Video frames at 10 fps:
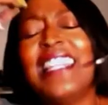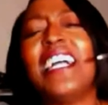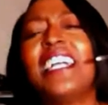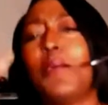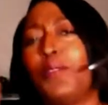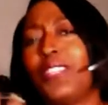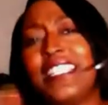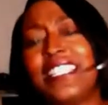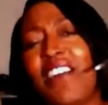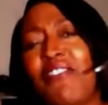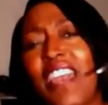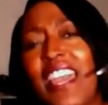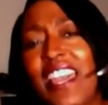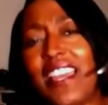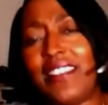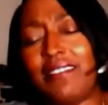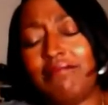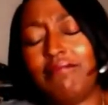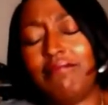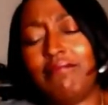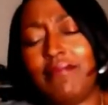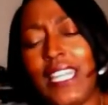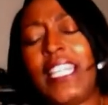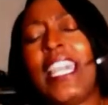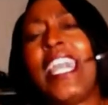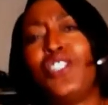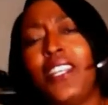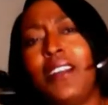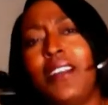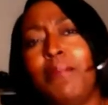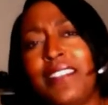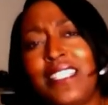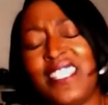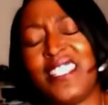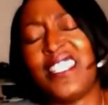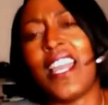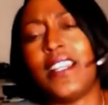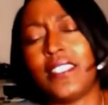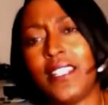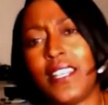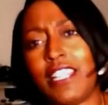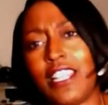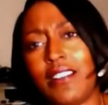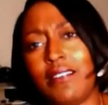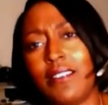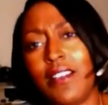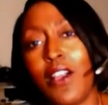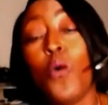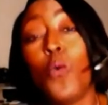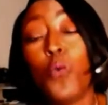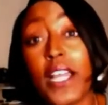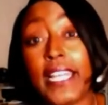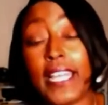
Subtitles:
are a couple things that I find engaging about this entire scenario. One